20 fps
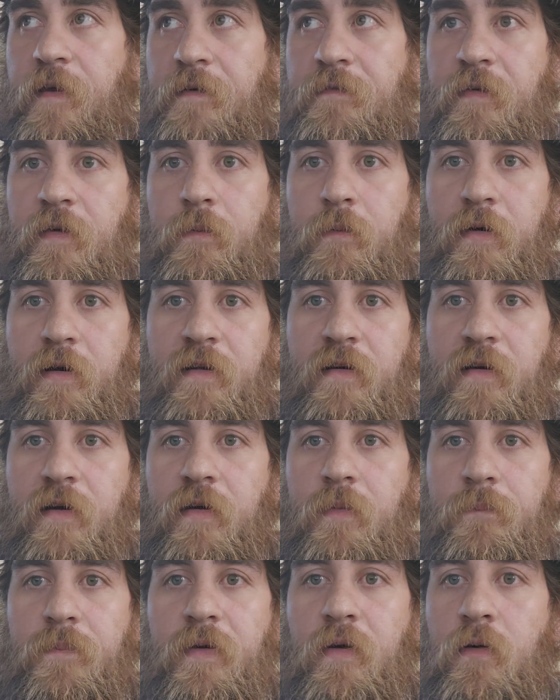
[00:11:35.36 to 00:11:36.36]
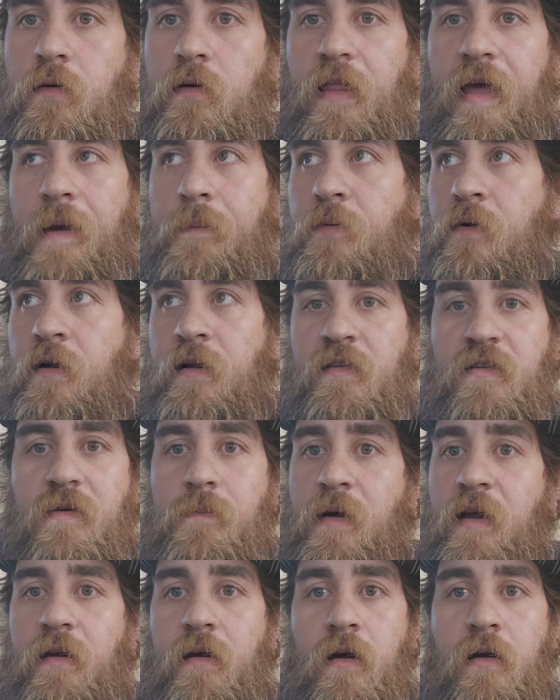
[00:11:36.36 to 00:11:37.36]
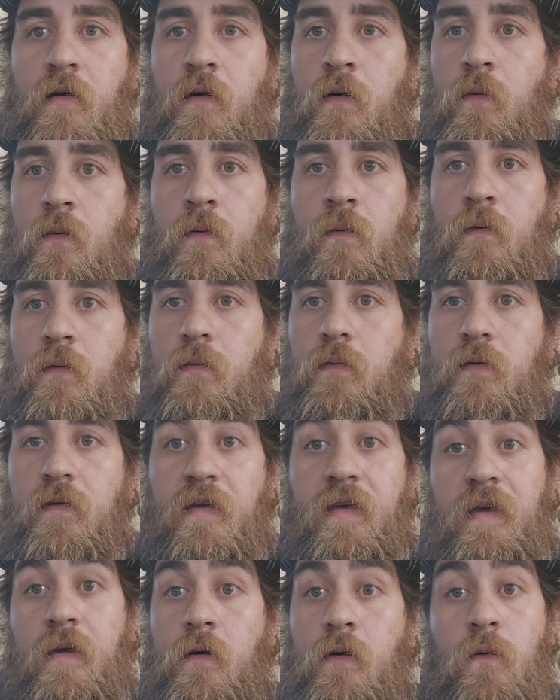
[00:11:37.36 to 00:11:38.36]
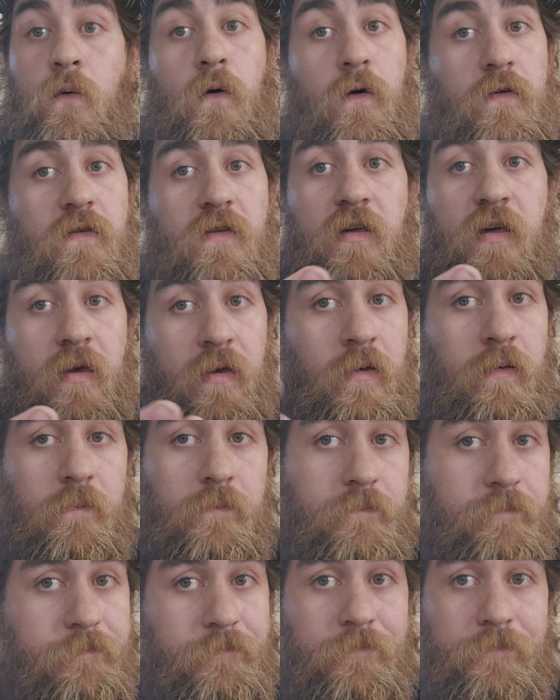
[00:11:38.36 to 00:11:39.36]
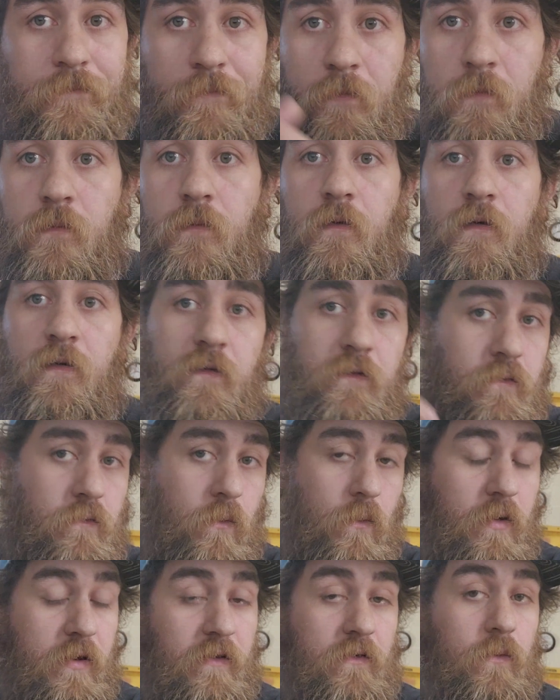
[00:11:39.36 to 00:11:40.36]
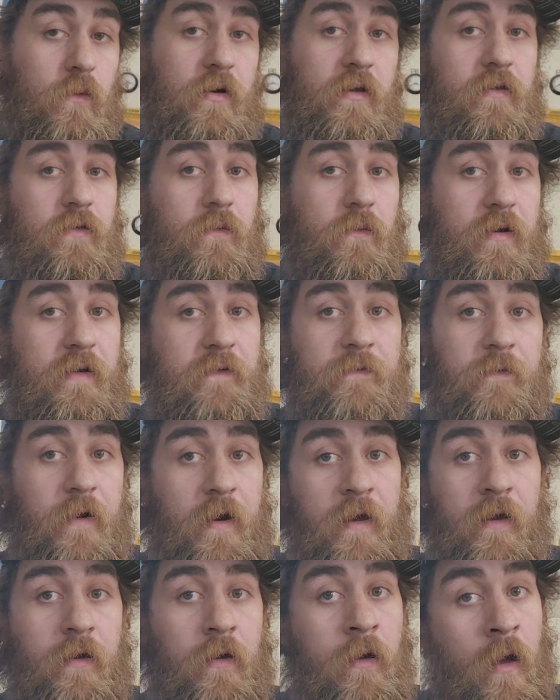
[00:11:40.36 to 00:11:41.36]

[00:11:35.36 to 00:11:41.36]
someone in a computer lab running. She might not know, he or she, it's 2023, Frank.